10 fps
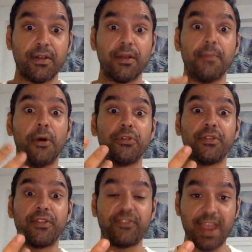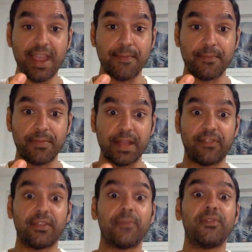Both are the same in
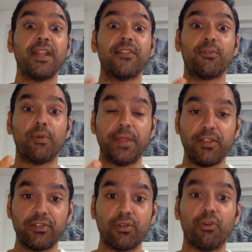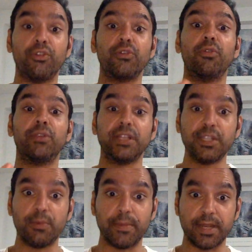some sense. The woman is the gold, the gold is the
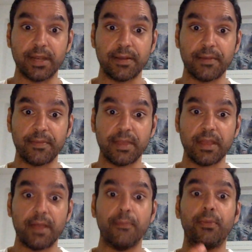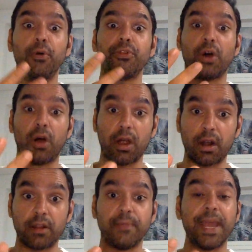woman. Both
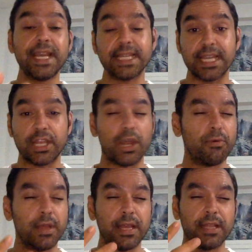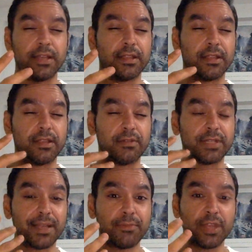are the painting. You know, there is
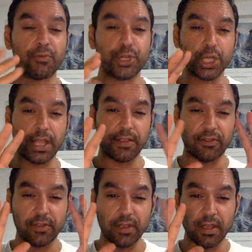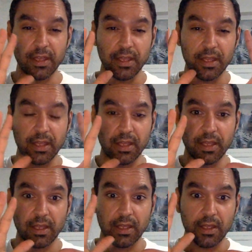something which is
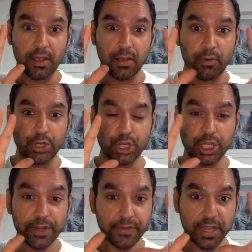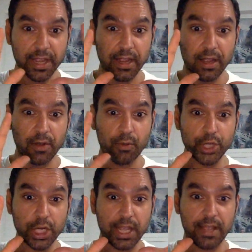which is shifting,
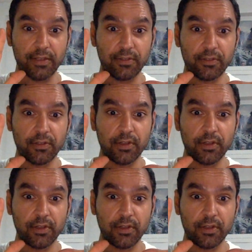which is